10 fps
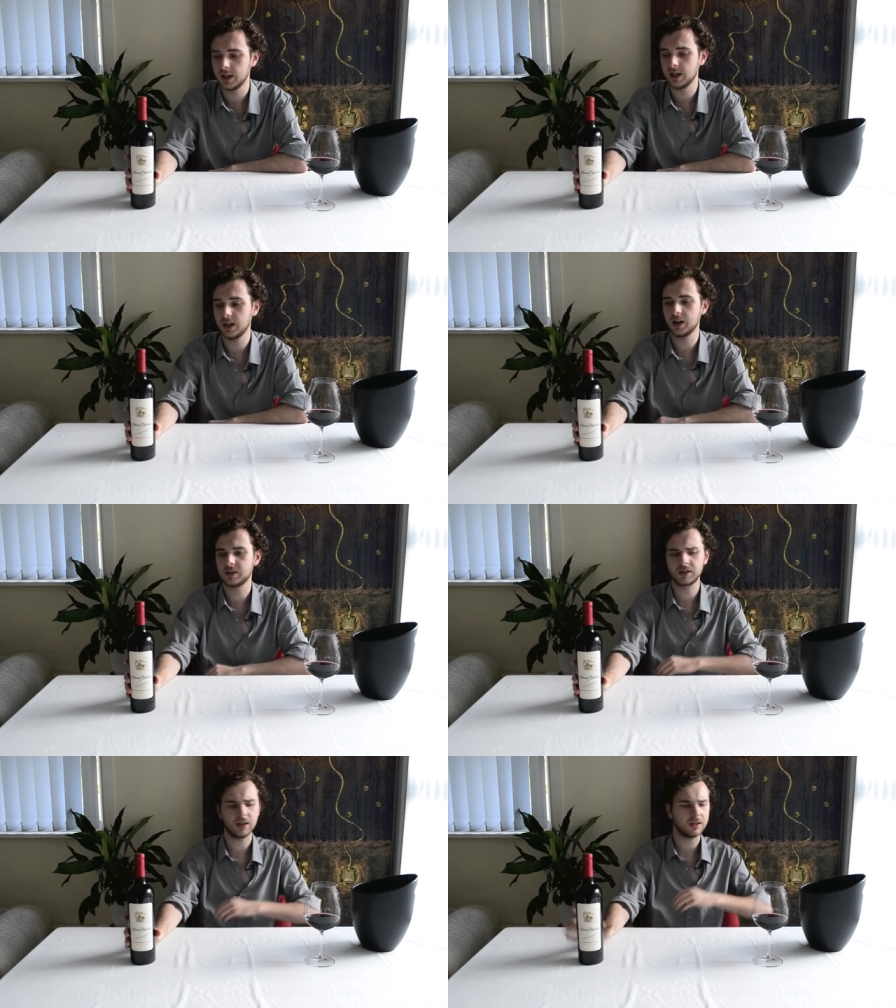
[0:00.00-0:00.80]
I'd
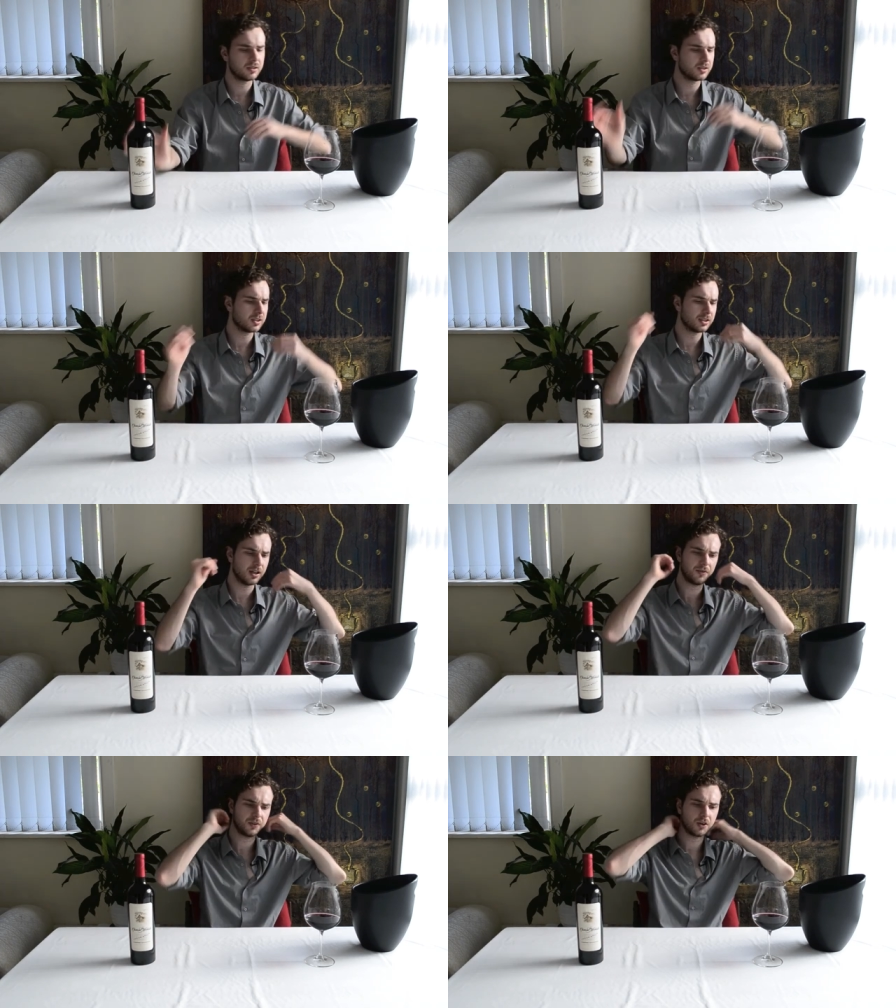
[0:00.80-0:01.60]
say it's
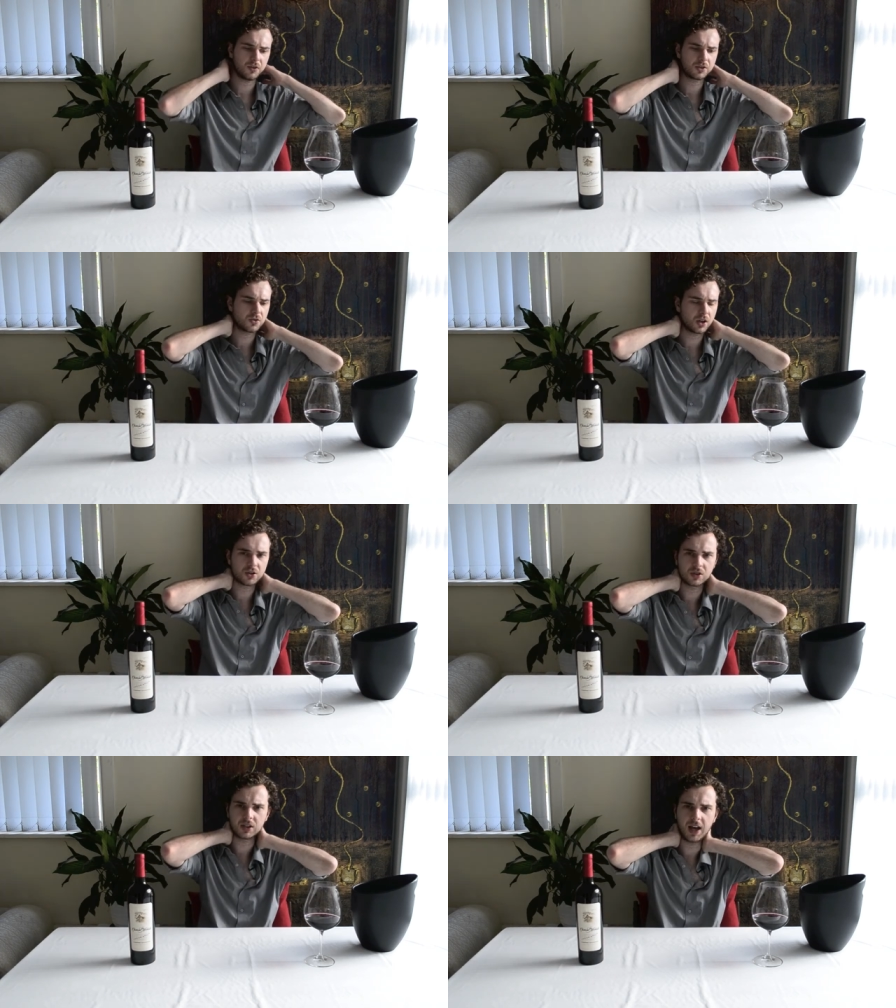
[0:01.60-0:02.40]
definitely got the
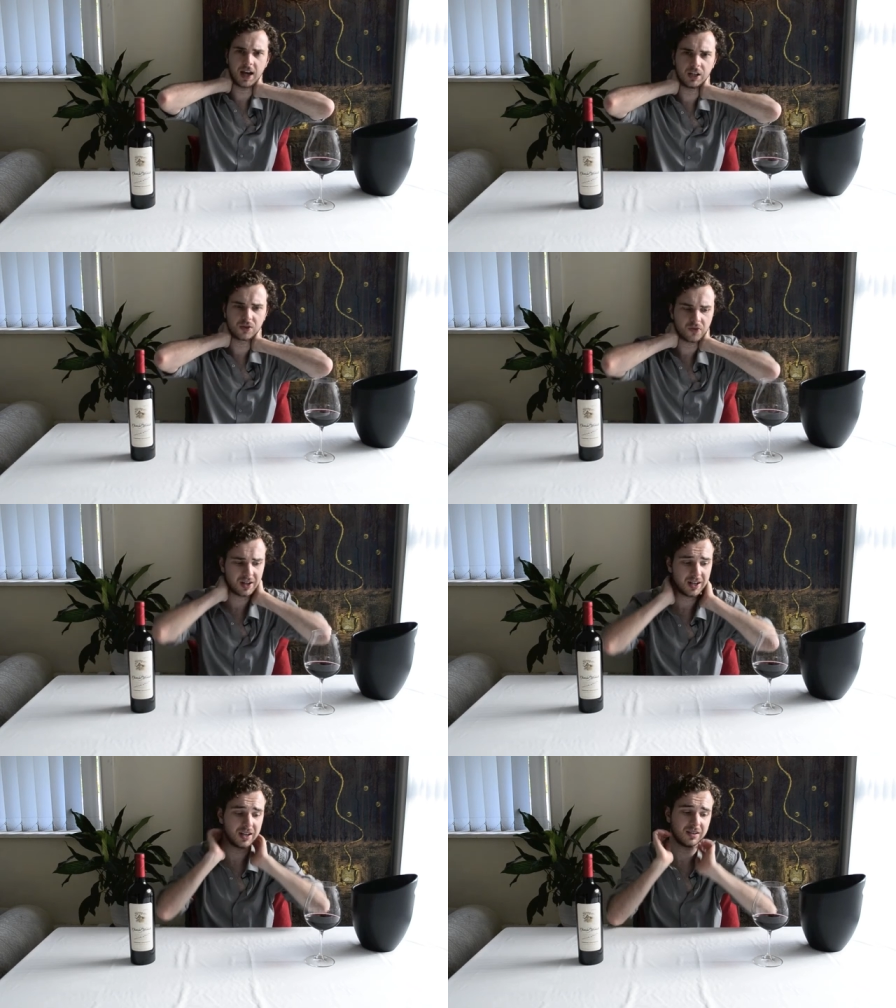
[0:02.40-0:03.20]
structure to age for at
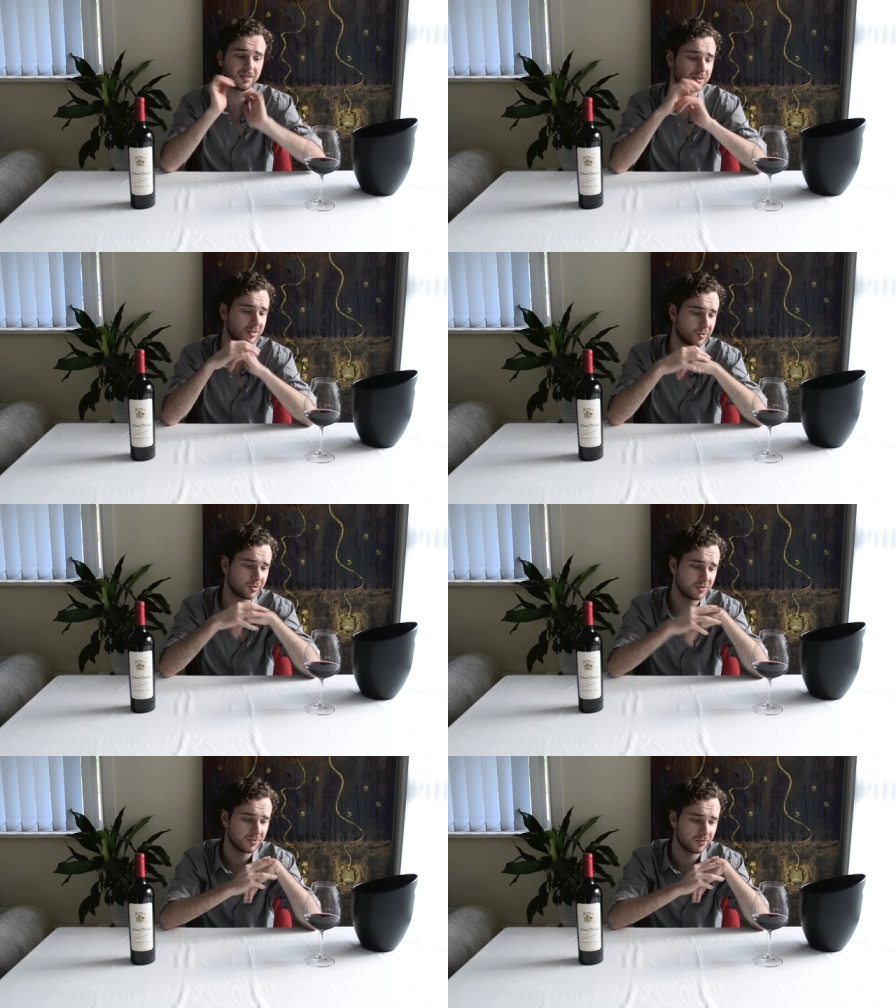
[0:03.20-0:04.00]
least
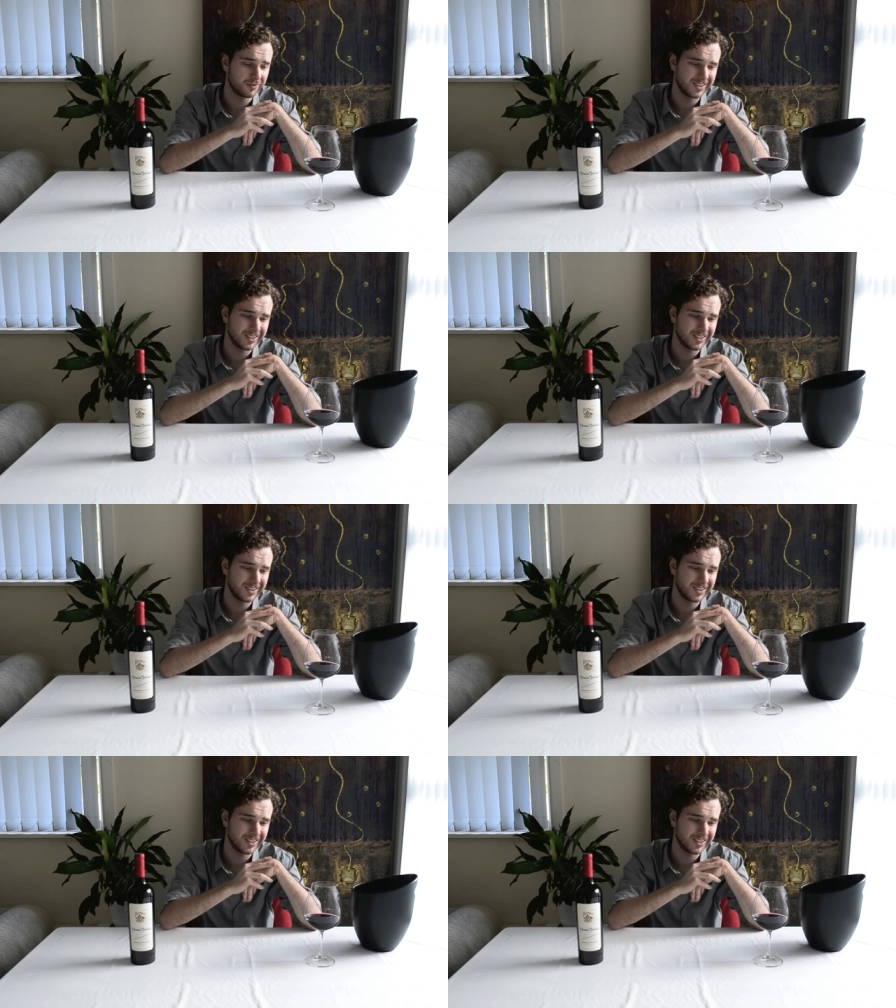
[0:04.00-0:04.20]
sort of